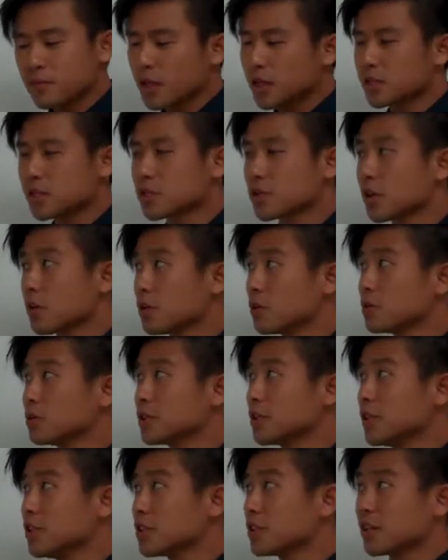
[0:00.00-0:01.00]

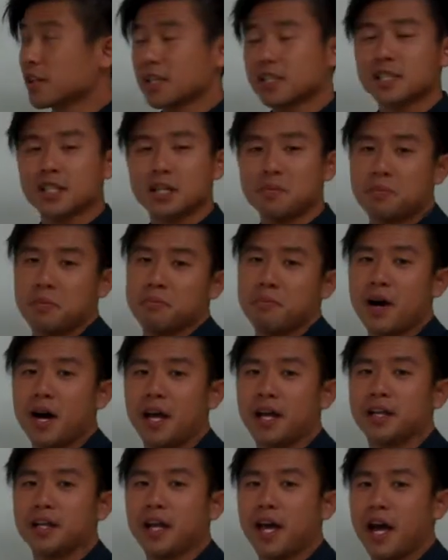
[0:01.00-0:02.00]
So these are things to keep in
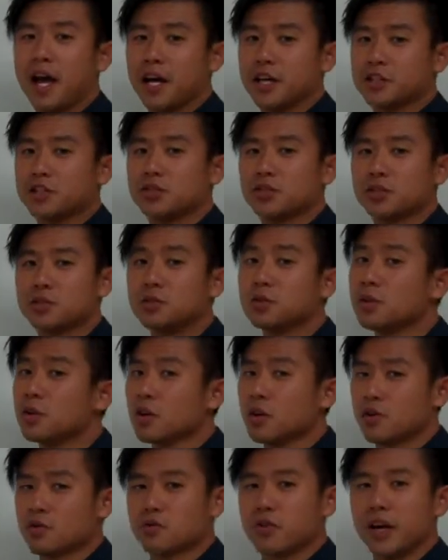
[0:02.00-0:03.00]
mind as you
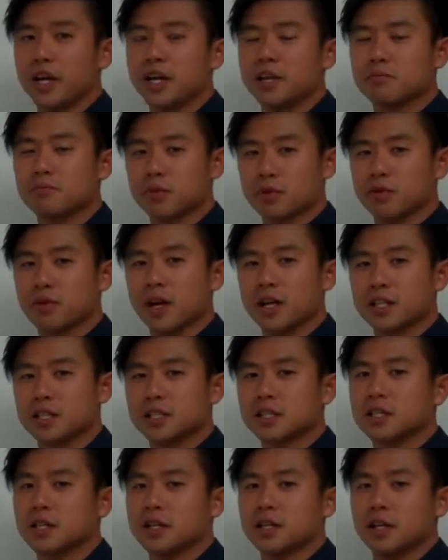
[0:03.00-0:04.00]
write and
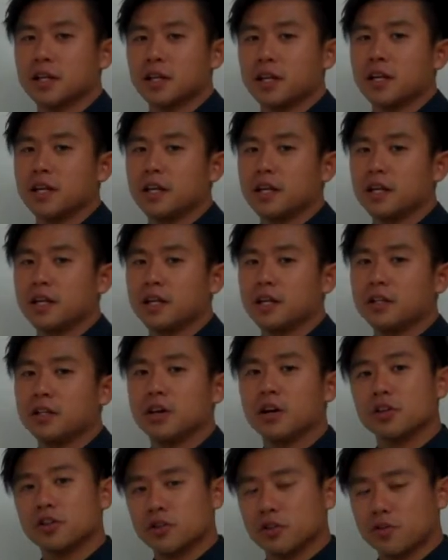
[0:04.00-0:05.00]
progress
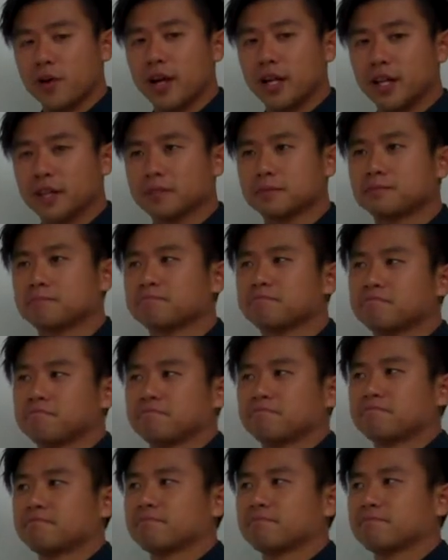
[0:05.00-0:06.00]
in your writing.
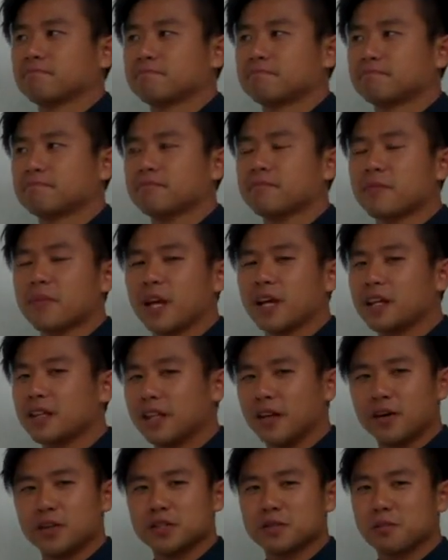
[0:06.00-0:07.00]

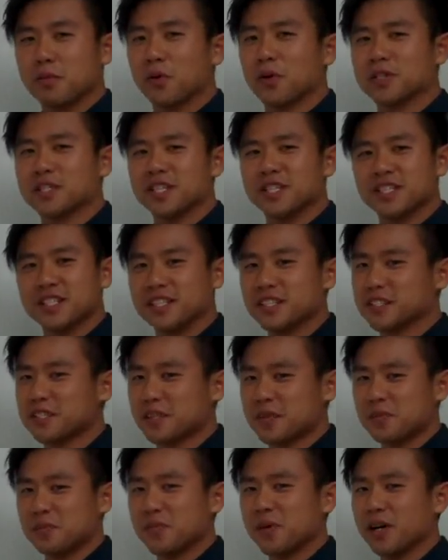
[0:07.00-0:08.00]
That was a poor
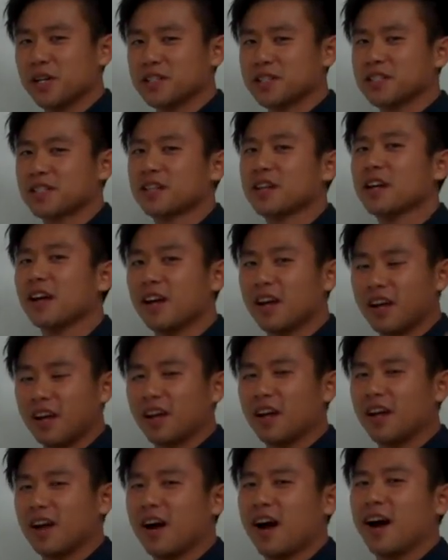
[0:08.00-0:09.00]
sentence, but
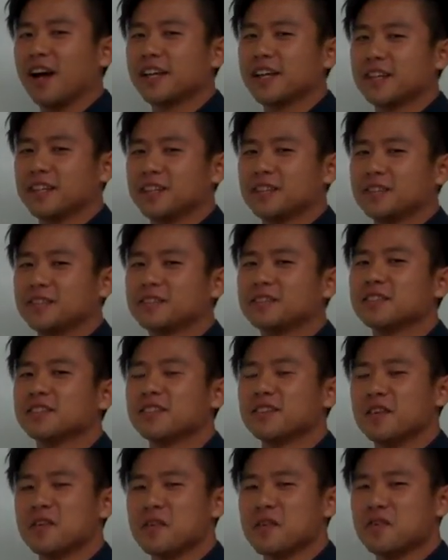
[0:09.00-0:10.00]
I can
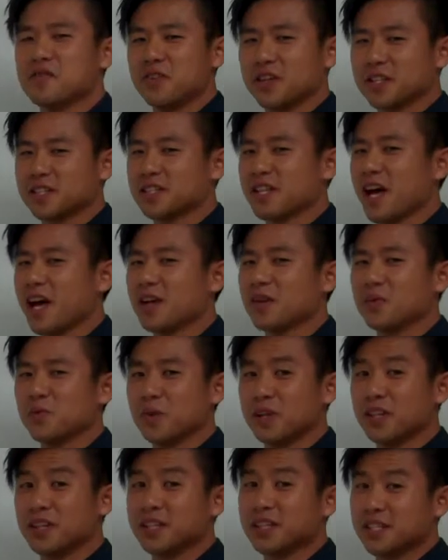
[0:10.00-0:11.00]
fix that
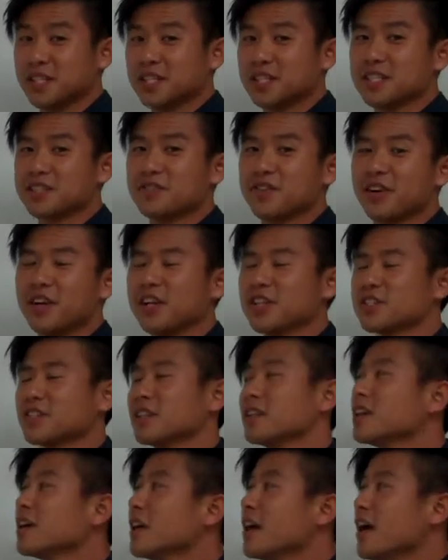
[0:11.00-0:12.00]
with sentence variation.